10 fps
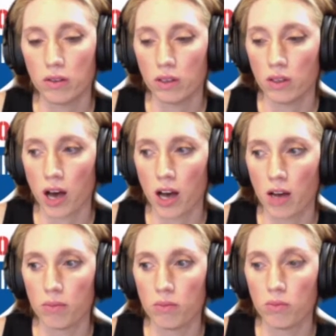
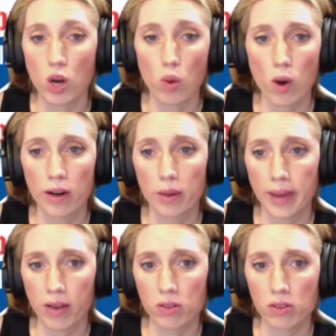no water
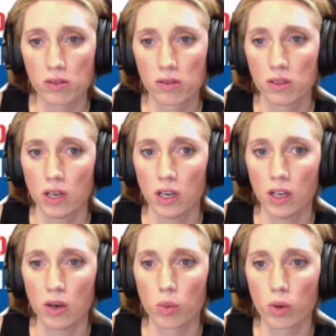pails in
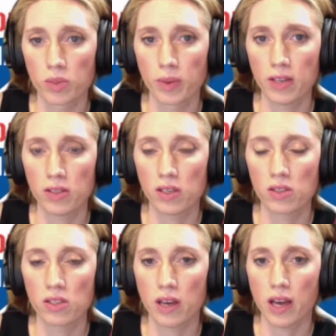their
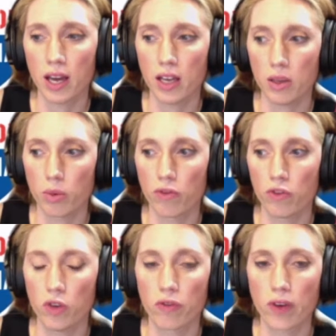workspaces, and there were
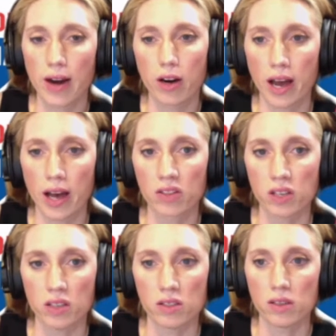few fire
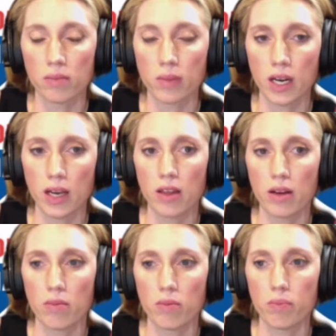exits. Many of
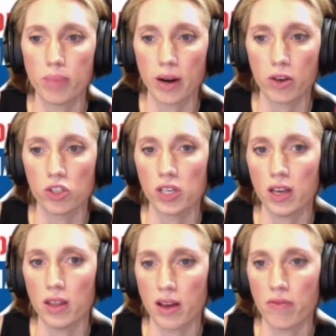them perished
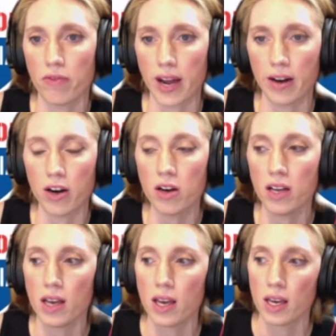in that fire.
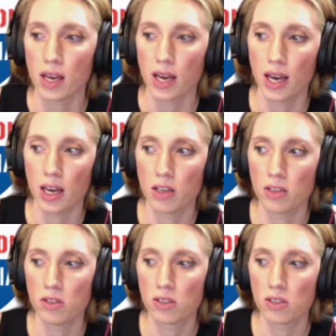And